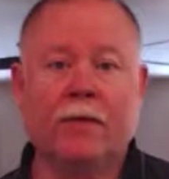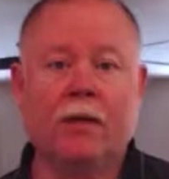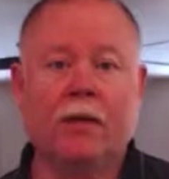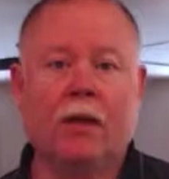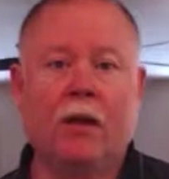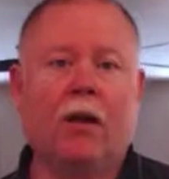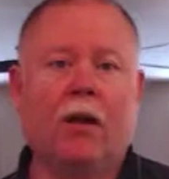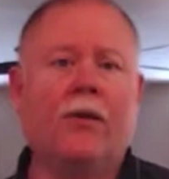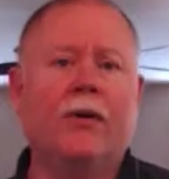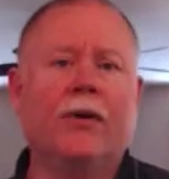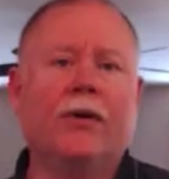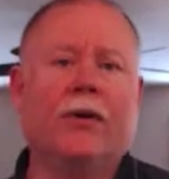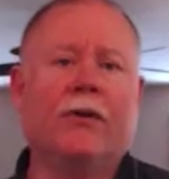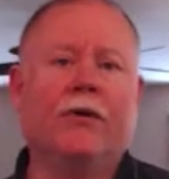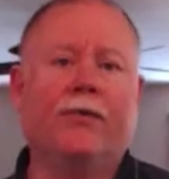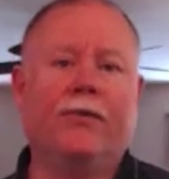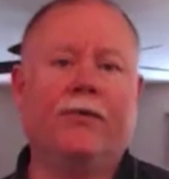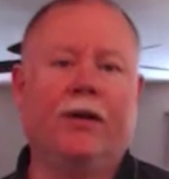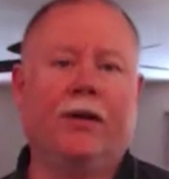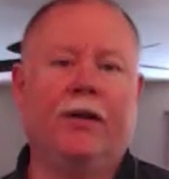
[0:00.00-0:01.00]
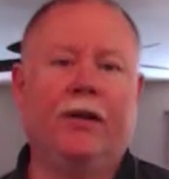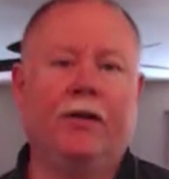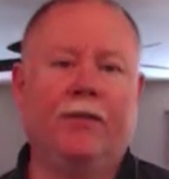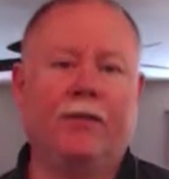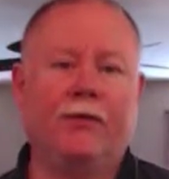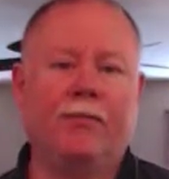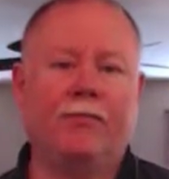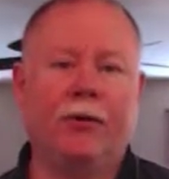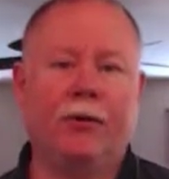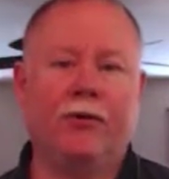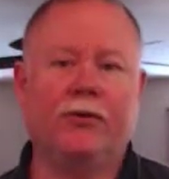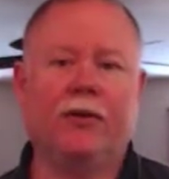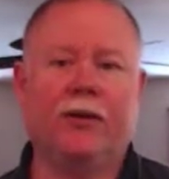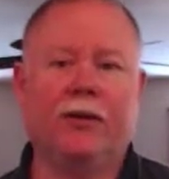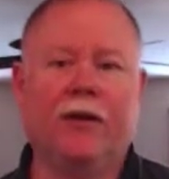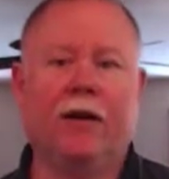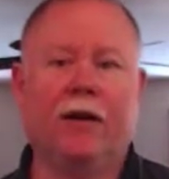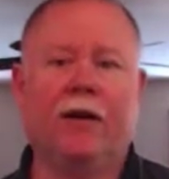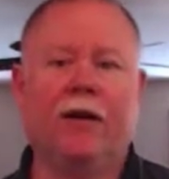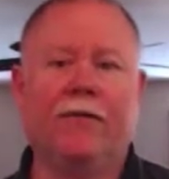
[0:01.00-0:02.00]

along with other videos posted there,